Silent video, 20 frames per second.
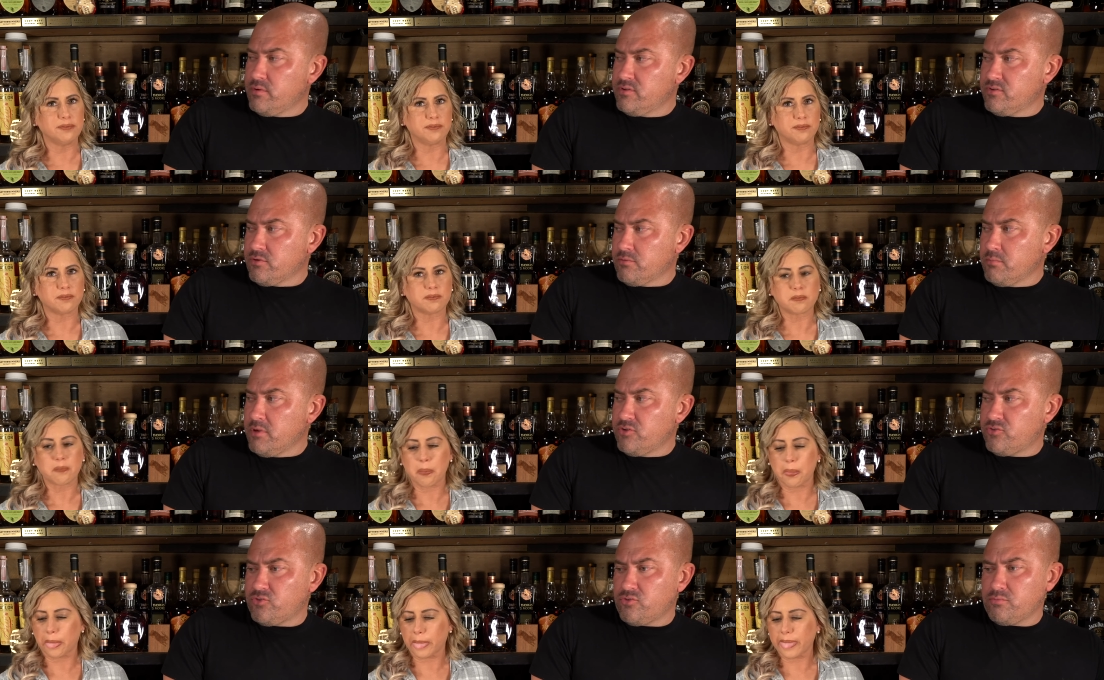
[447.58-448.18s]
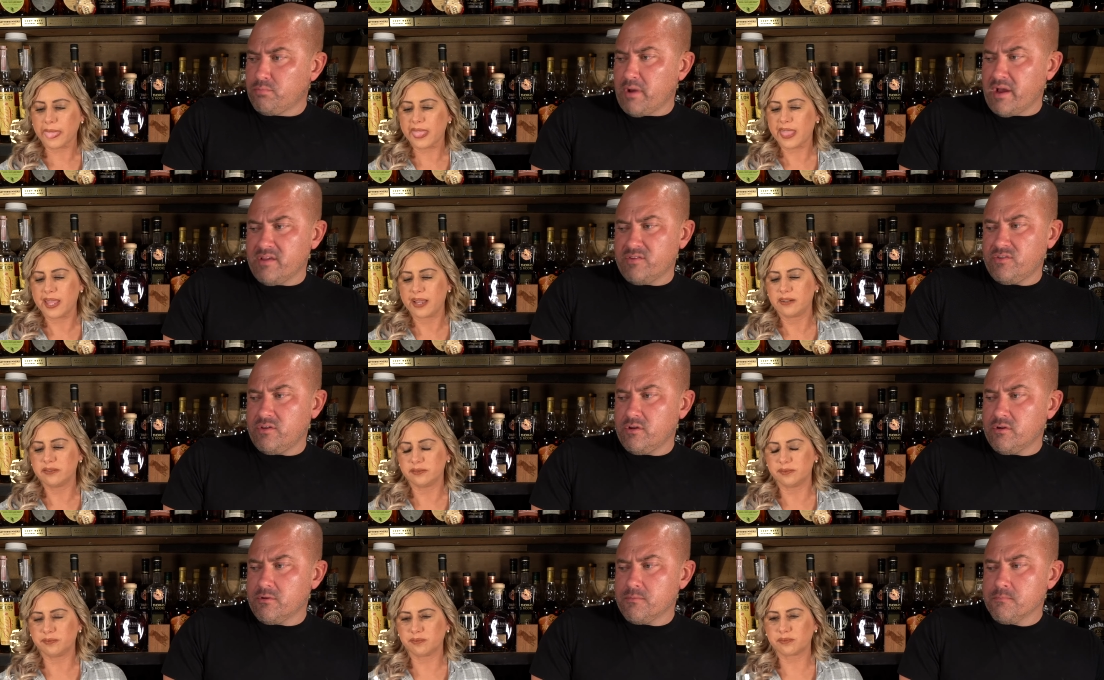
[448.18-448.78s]
Speaker 1: ones are much
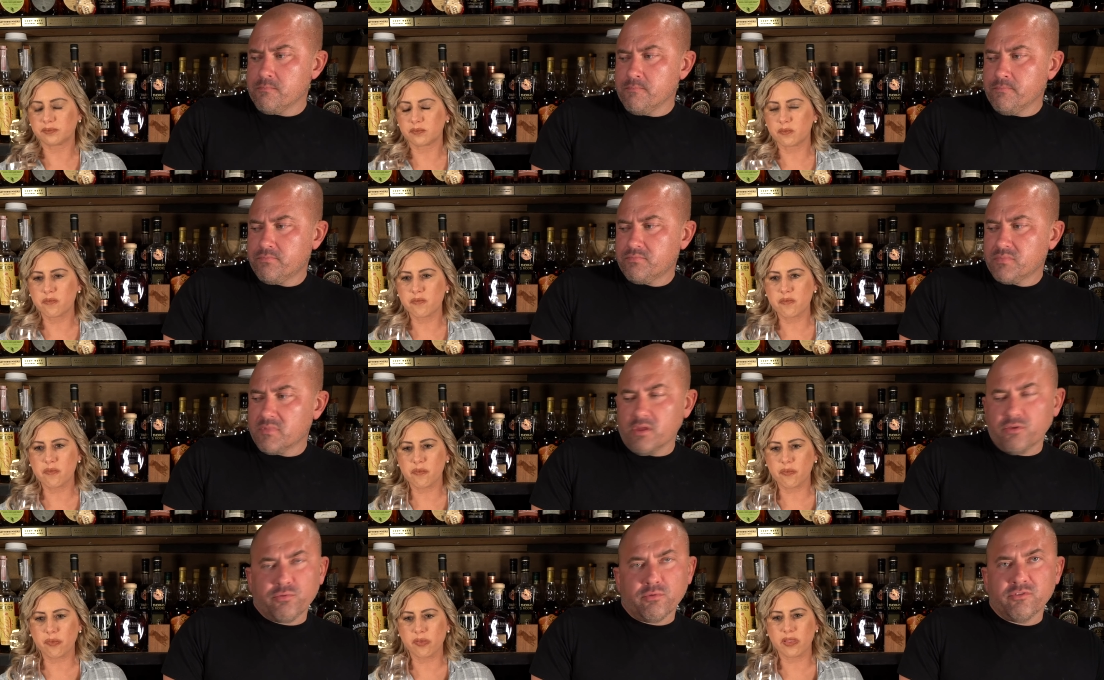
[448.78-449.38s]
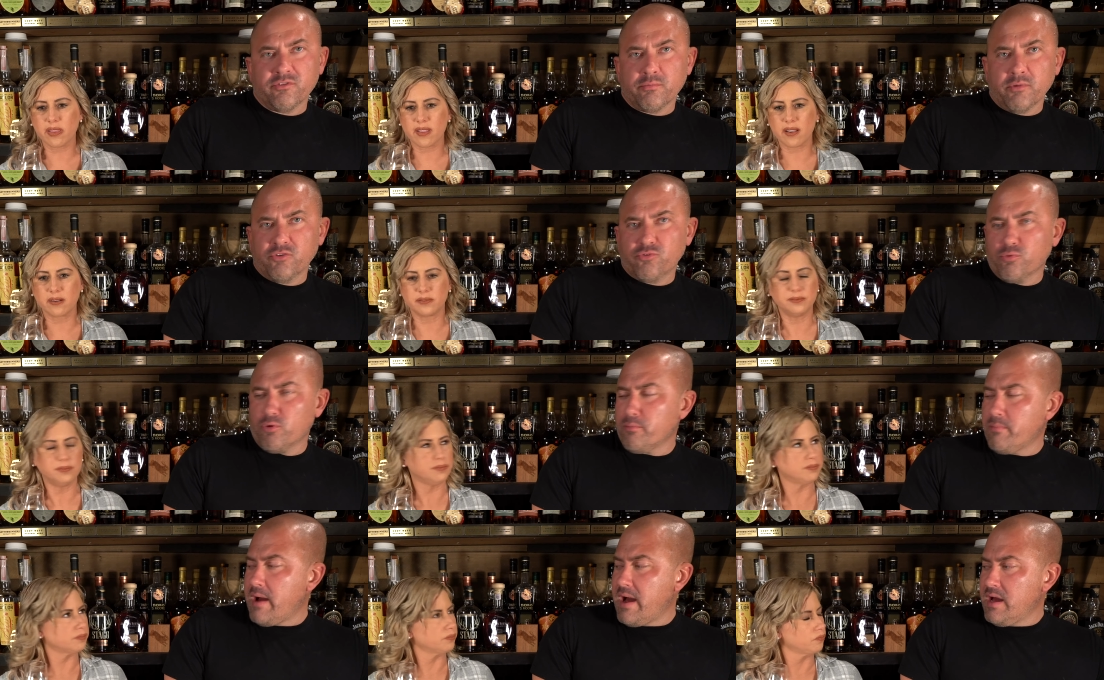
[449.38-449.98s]
spicier. This one's much
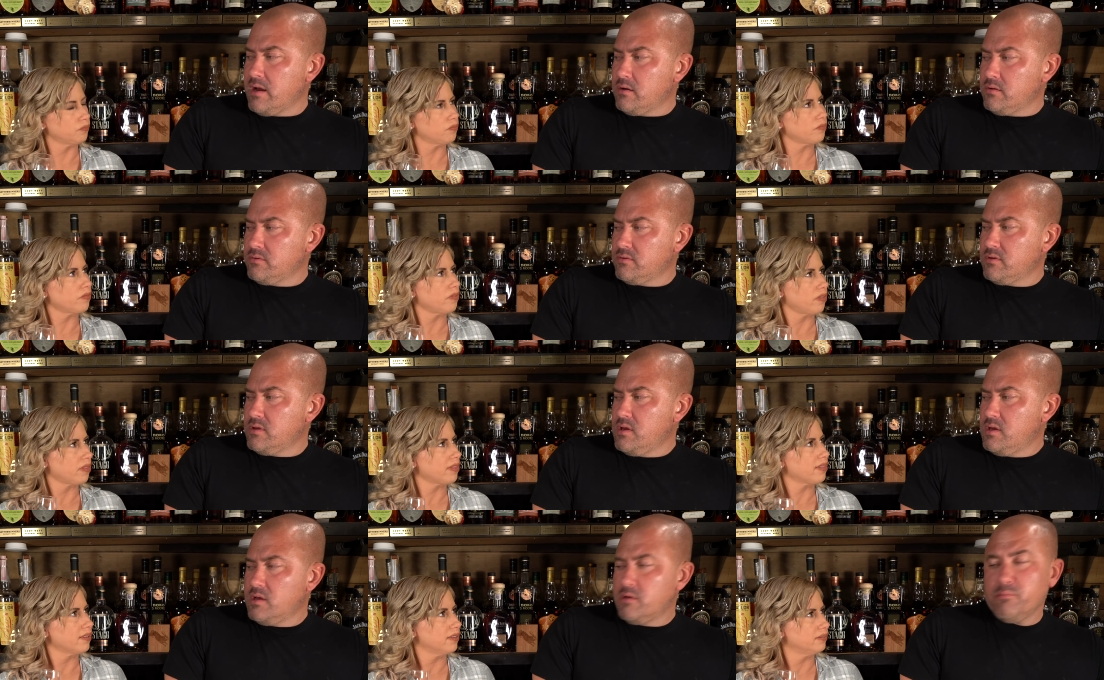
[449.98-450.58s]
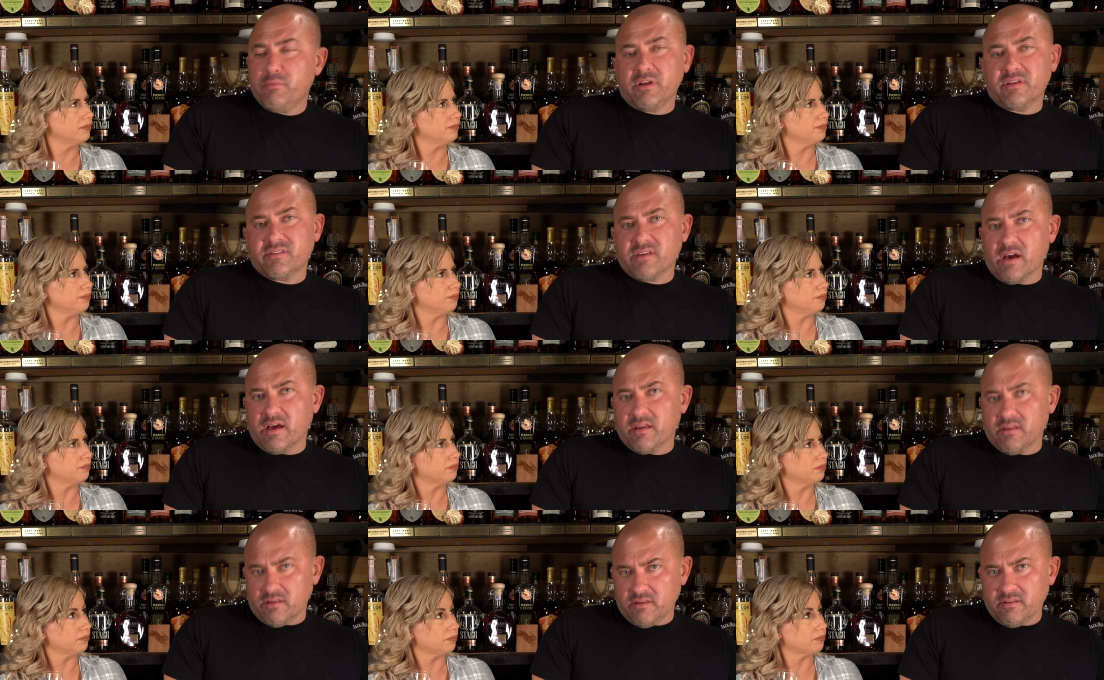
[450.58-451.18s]
more mild, but it's
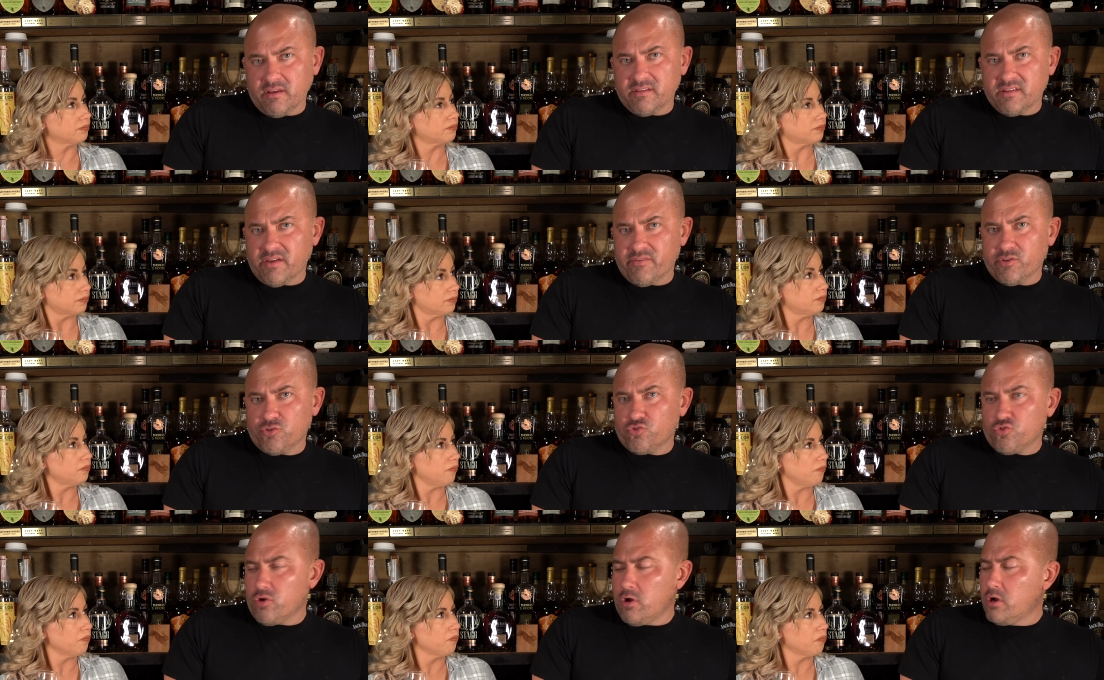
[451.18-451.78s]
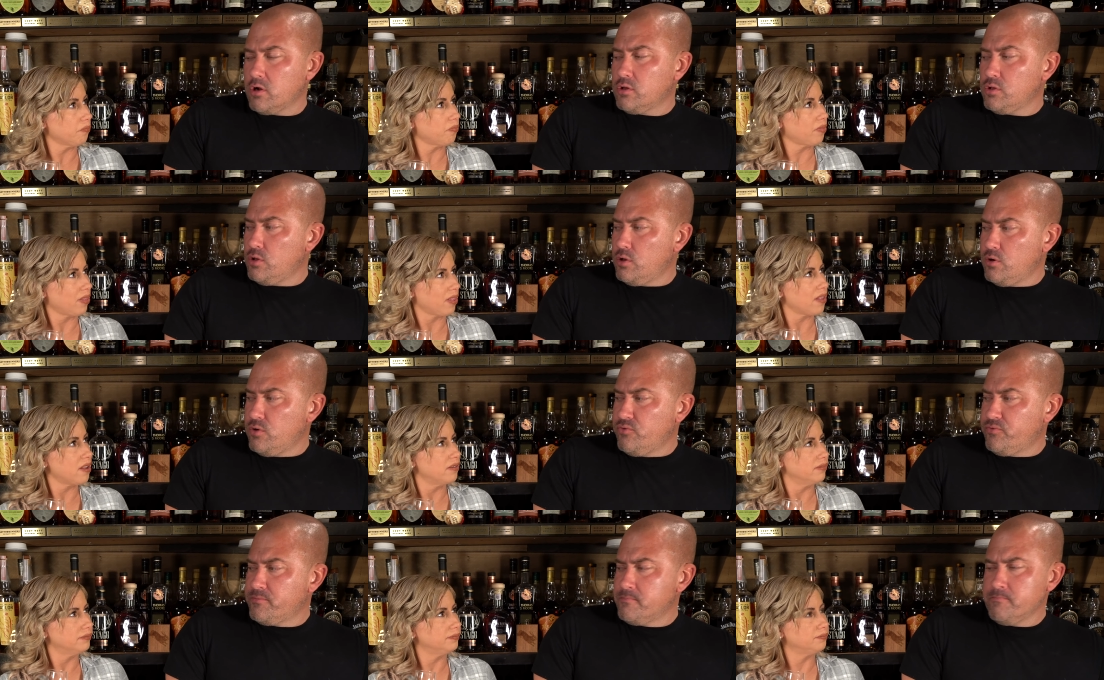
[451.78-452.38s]
got, it does have a strong
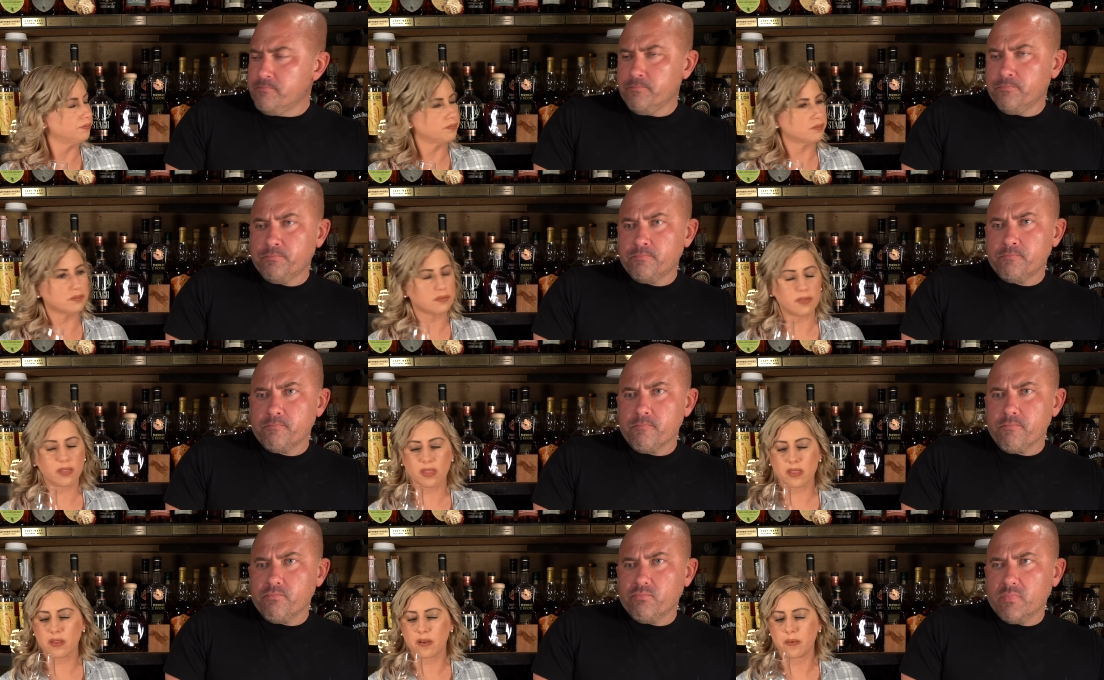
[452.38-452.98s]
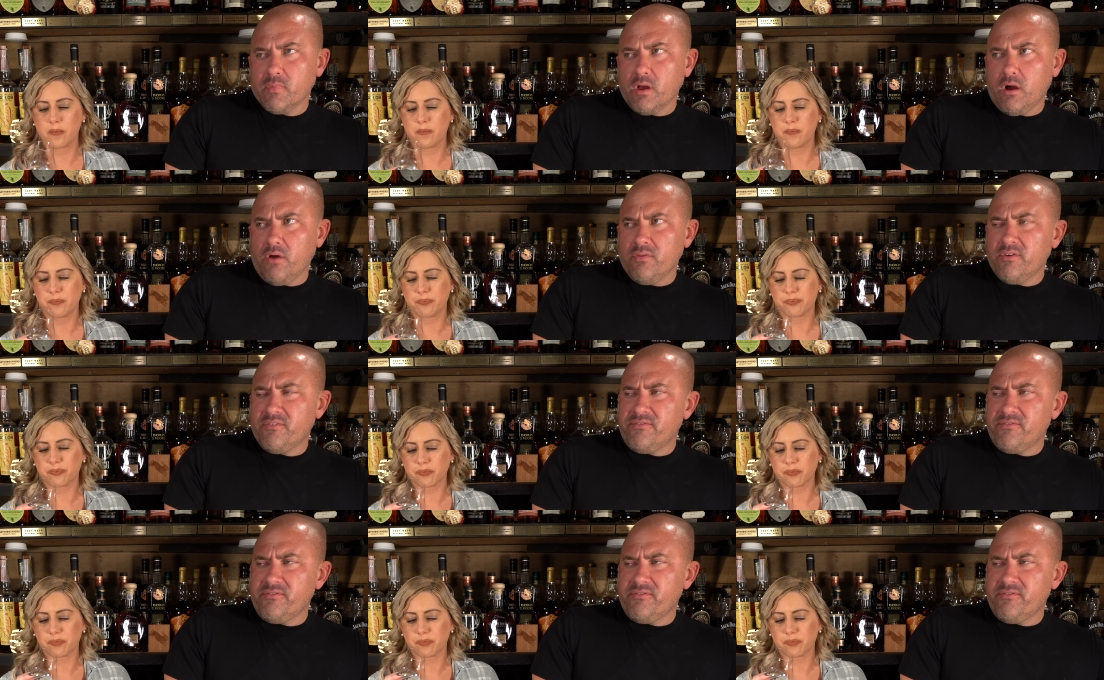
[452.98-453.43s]
clove. On the